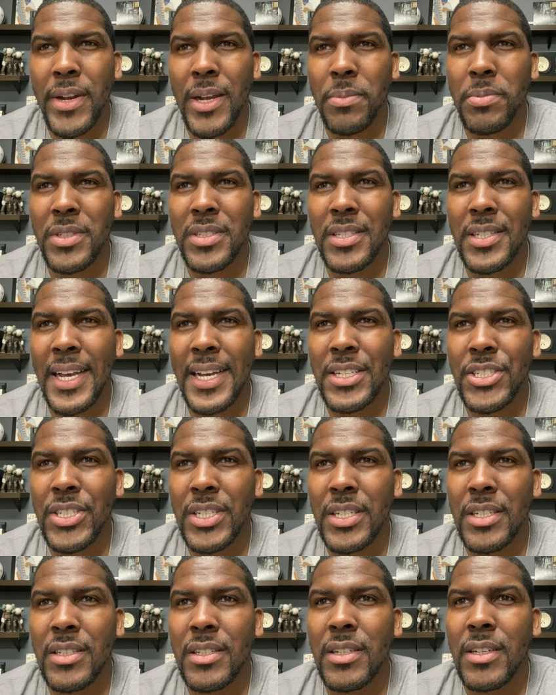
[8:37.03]
up the
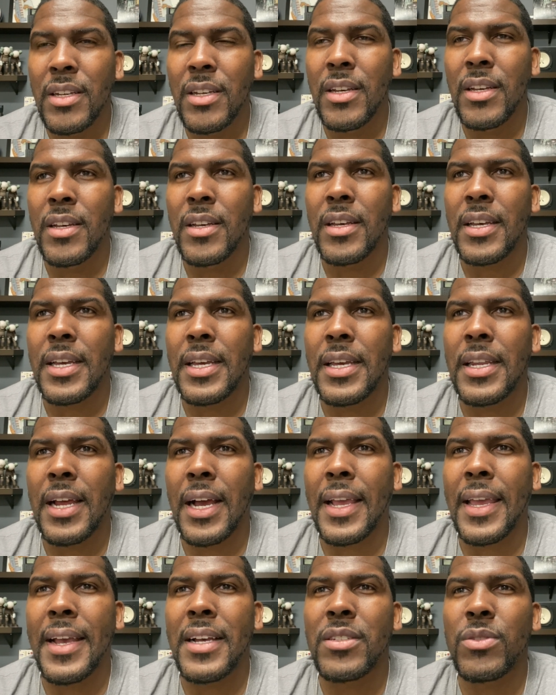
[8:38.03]
session. And
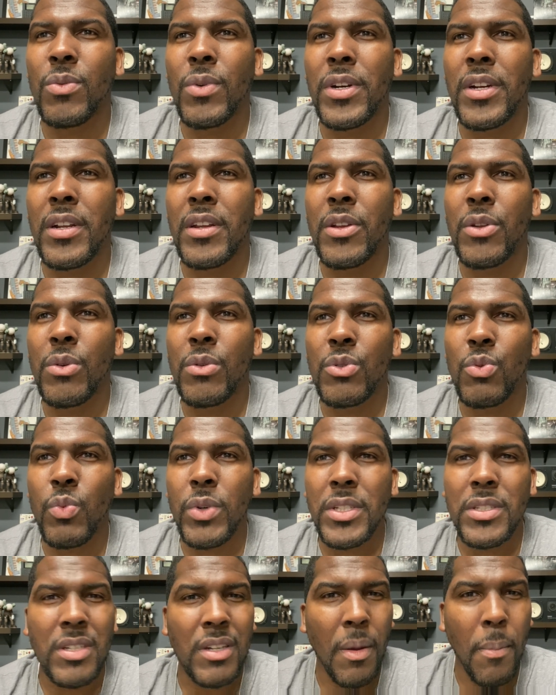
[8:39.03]
I guess one of the dudes
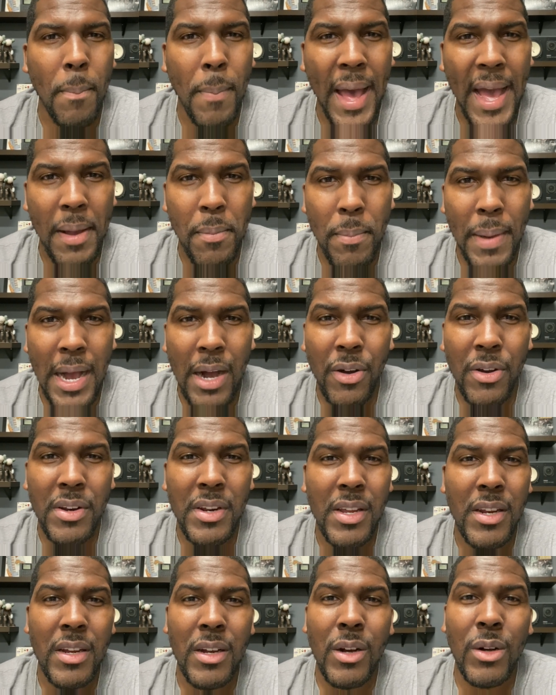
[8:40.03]
went to the back
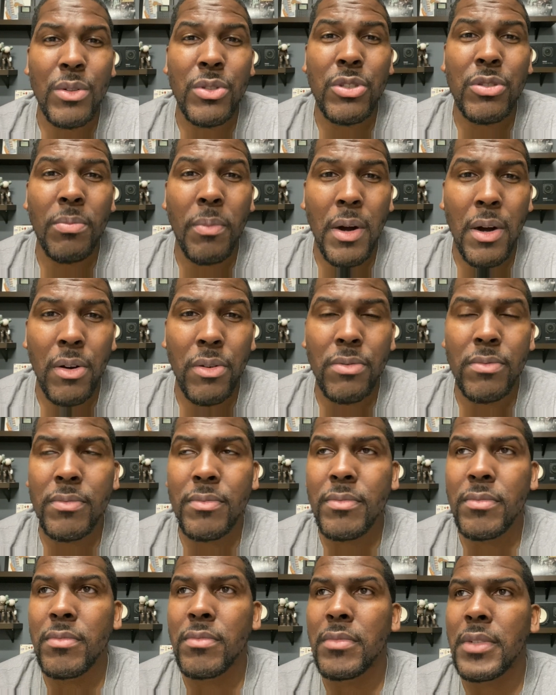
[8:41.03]
balcony to go smoke.
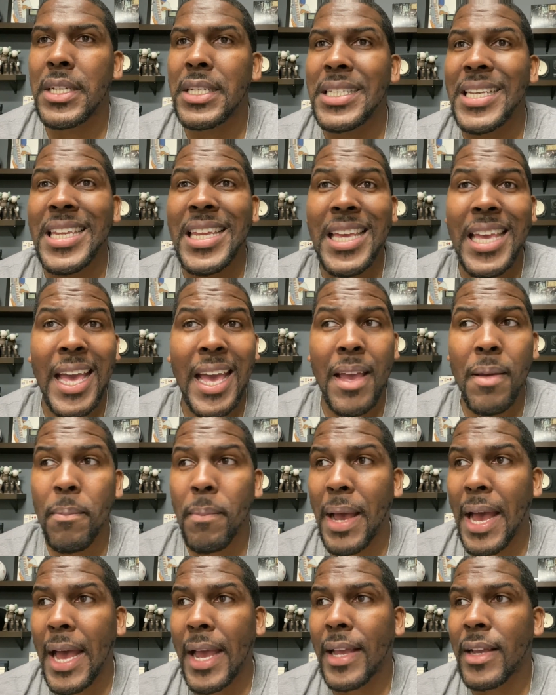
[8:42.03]
And then he came
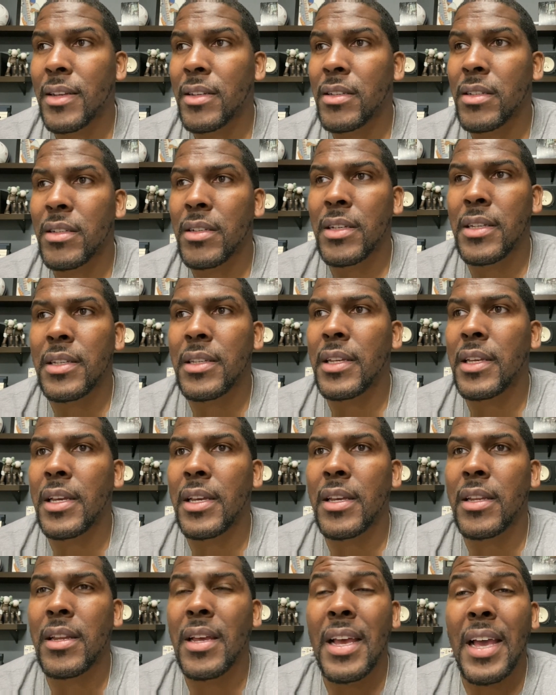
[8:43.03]
back. And
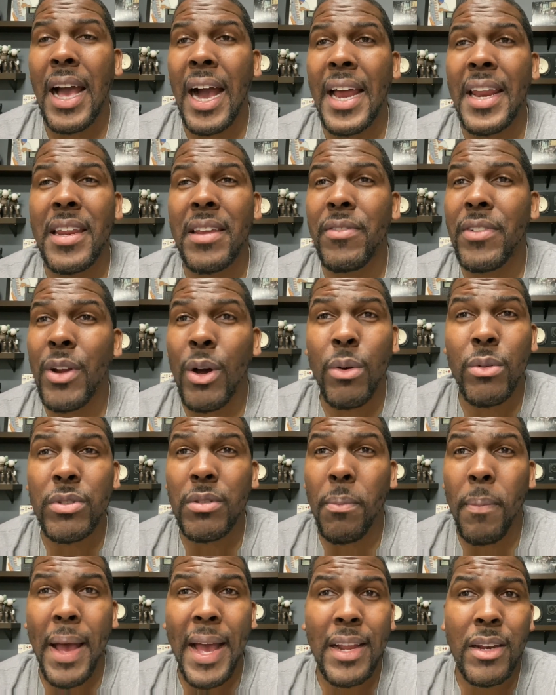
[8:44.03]
then I didn't even know it was a
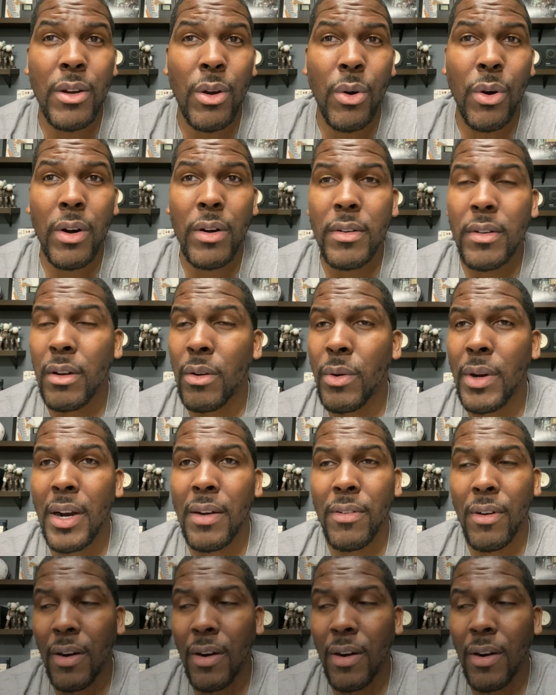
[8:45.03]
back door or whatever,